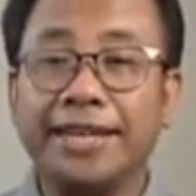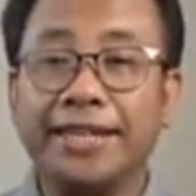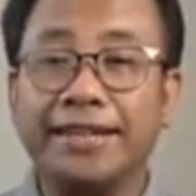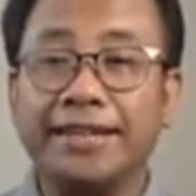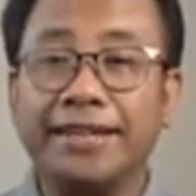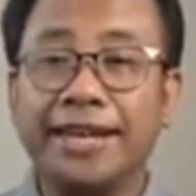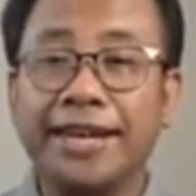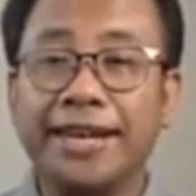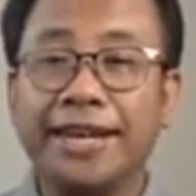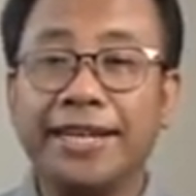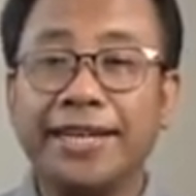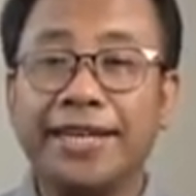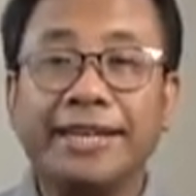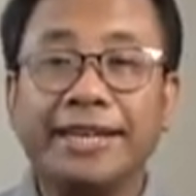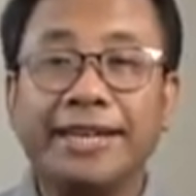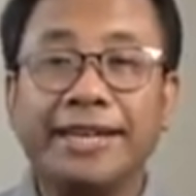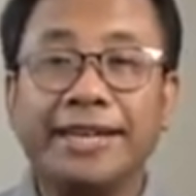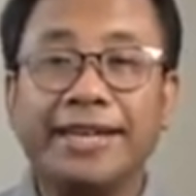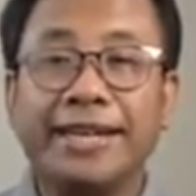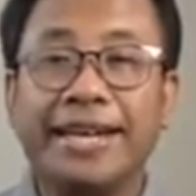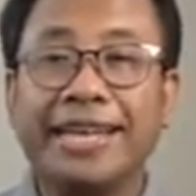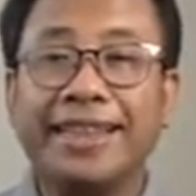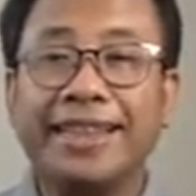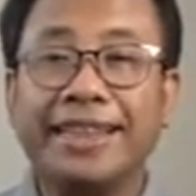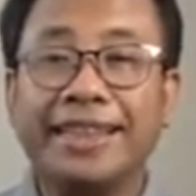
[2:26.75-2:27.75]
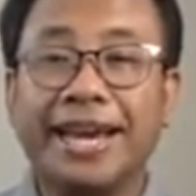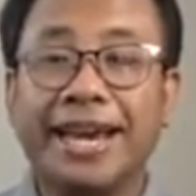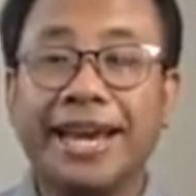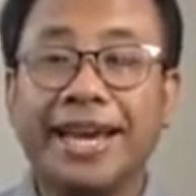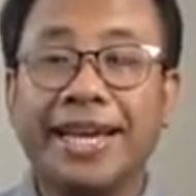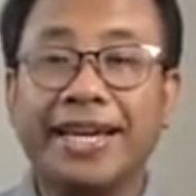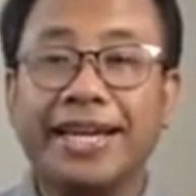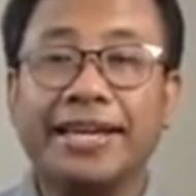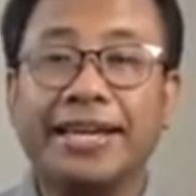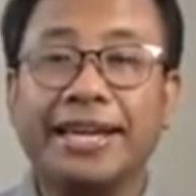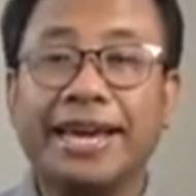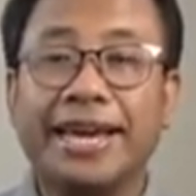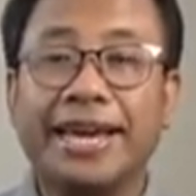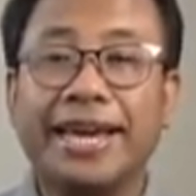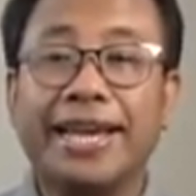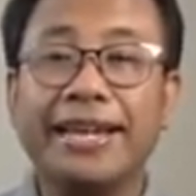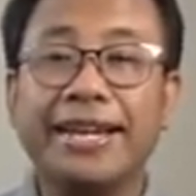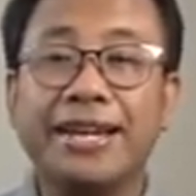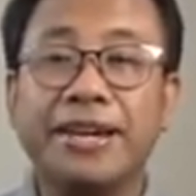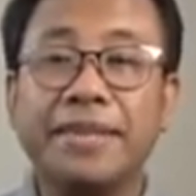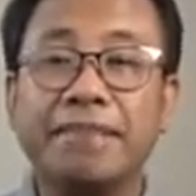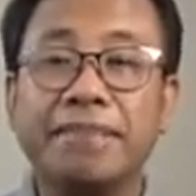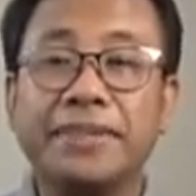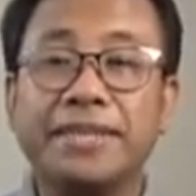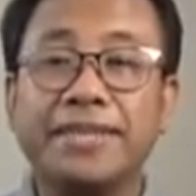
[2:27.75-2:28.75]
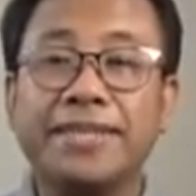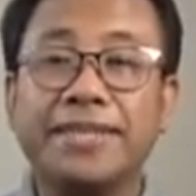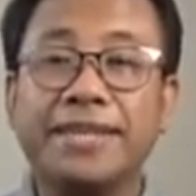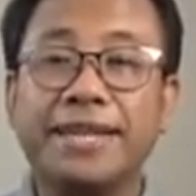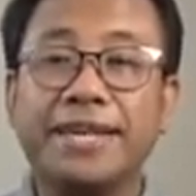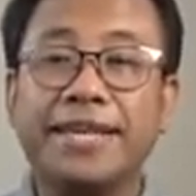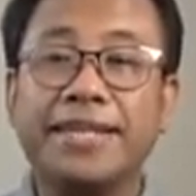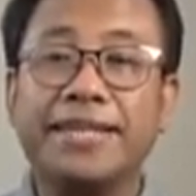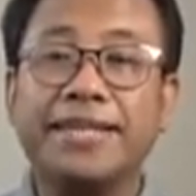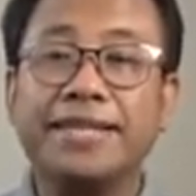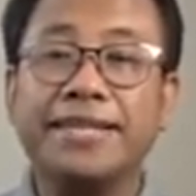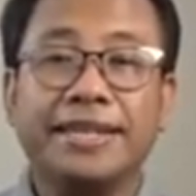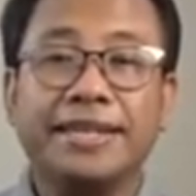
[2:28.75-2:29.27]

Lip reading: then that line can represent